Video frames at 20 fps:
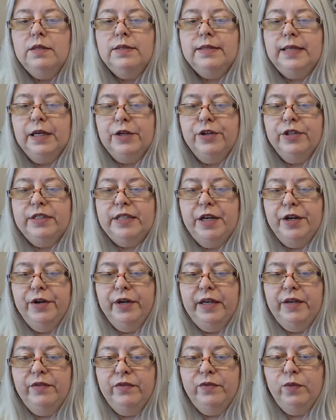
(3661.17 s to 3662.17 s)

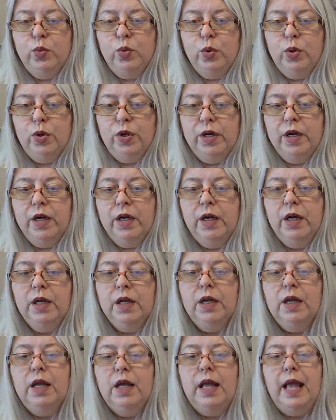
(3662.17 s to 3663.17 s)
Secretary of War
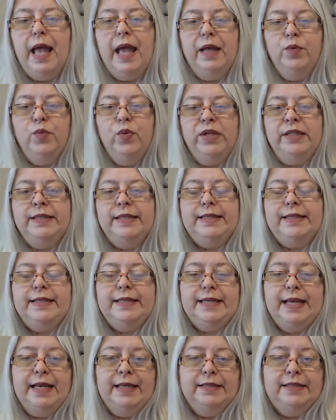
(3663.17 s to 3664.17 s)
Edwin
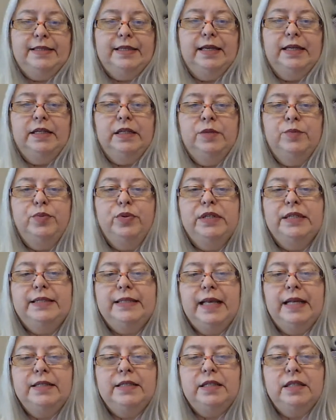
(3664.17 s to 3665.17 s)
Stanton
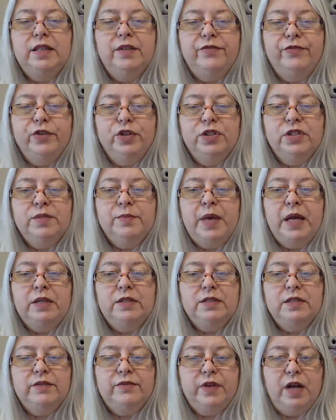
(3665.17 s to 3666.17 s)
presented the first
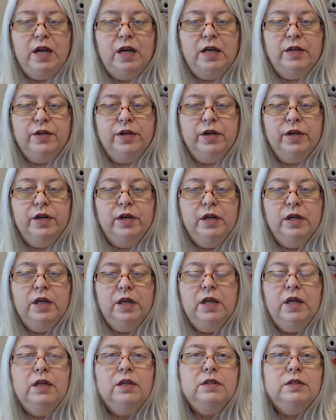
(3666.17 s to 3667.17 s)
Medals of Honor
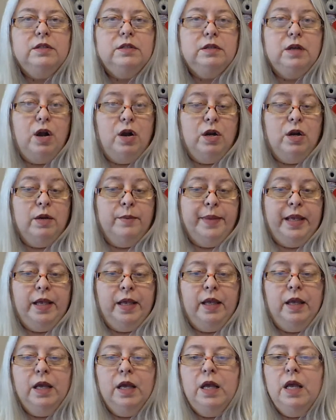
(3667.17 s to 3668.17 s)

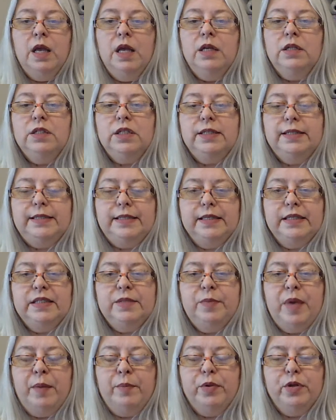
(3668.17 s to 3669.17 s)
Army to 6
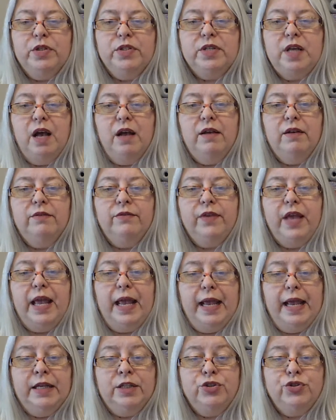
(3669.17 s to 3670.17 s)
members of
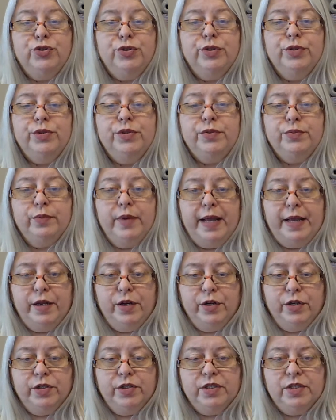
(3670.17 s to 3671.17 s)
Andrews
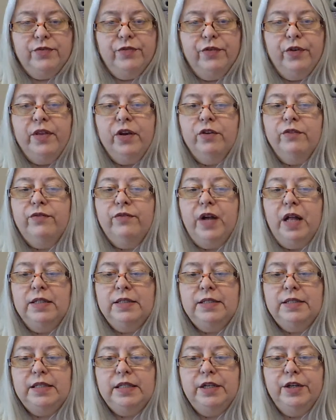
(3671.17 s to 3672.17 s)
Raiders for their
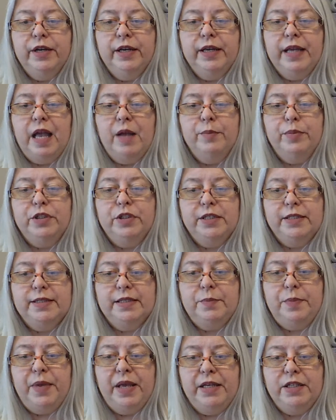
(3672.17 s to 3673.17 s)
volunteering and
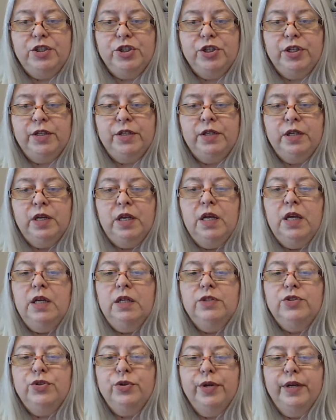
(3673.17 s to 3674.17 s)
participation
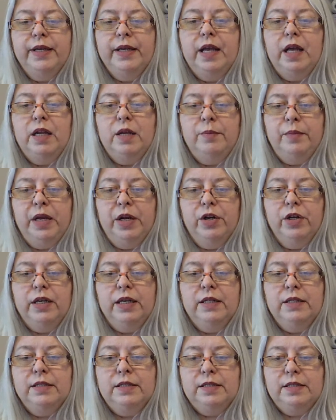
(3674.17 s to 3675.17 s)
during an
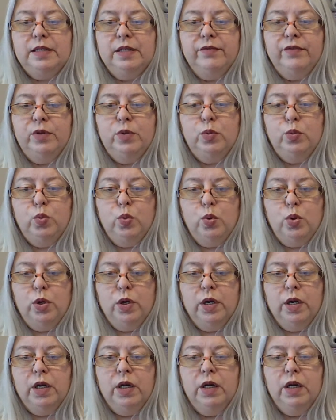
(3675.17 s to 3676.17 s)
American Civil
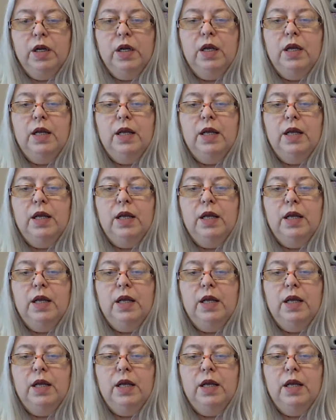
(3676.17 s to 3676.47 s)
War